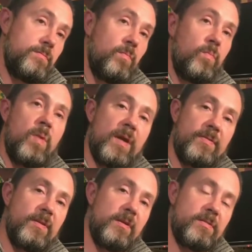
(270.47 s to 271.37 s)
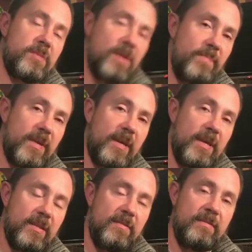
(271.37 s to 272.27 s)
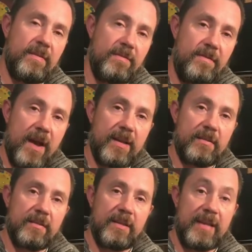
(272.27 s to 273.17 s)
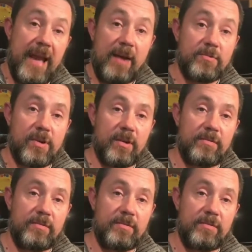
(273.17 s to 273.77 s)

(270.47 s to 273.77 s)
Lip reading: with something in the outro,